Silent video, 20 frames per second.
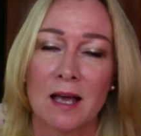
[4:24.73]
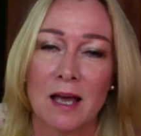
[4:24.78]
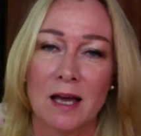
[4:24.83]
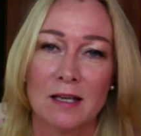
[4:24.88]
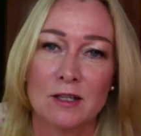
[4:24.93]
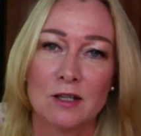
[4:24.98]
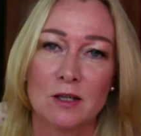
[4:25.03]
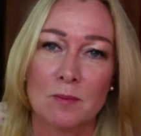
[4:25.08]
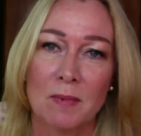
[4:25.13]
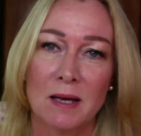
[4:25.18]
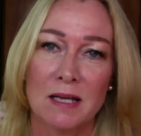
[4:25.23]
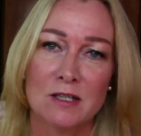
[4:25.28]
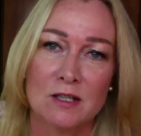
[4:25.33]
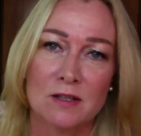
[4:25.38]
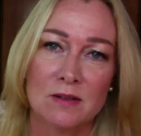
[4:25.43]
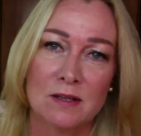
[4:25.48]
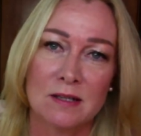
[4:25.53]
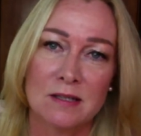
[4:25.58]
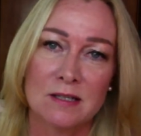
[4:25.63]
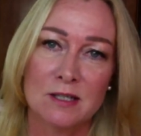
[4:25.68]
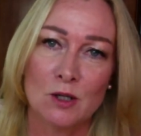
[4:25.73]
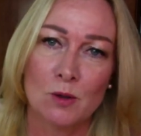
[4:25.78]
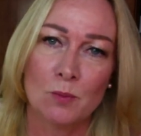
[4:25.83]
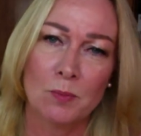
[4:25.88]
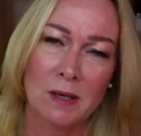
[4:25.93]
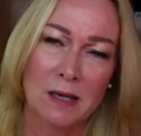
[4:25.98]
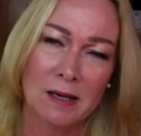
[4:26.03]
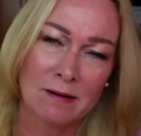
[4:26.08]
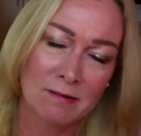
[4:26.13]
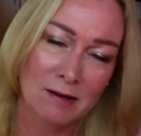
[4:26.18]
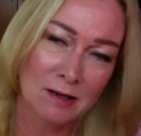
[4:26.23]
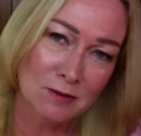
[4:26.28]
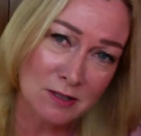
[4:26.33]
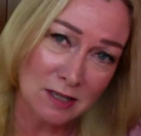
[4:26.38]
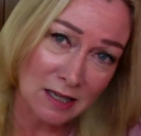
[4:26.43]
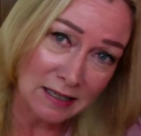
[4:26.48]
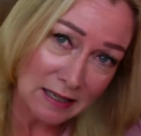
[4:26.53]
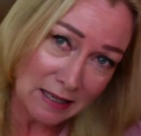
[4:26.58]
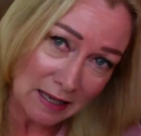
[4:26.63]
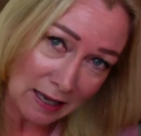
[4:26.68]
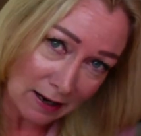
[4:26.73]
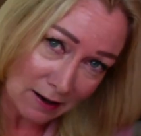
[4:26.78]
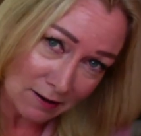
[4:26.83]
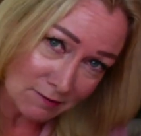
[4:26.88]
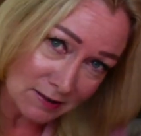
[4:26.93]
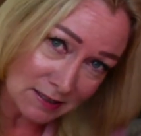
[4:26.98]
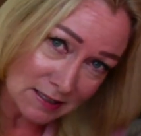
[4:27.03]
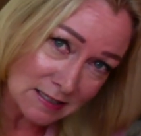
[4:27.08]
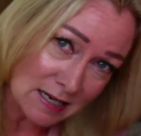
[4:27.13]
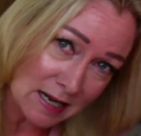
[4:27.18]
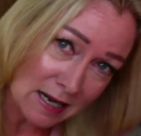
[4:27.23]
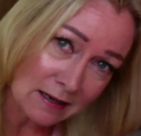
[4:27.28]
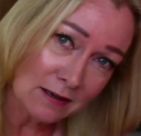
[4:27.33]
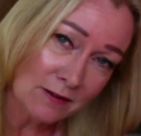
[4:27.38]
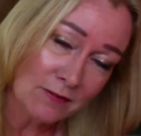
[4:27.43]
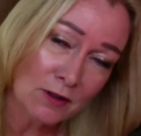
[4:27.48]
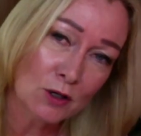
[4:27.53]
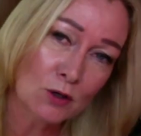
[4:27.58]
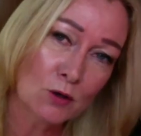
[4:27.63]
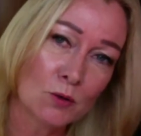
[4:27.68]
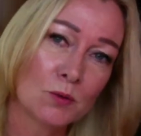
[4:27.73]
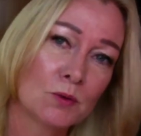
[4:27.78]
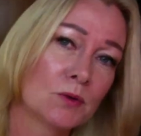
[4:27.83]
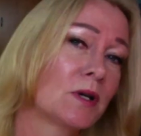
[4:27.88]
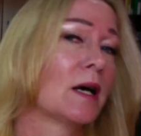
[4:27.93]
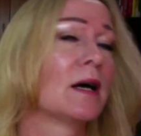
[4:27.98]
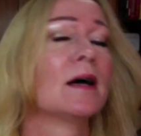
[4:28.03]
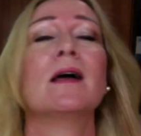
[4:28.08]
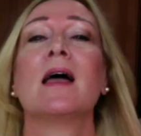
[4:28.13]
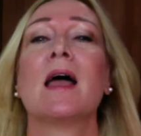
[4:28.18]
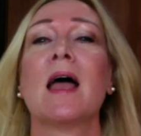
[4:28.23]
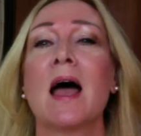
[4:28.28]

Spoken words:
And you imagine the superhero's like cowering down in the corner.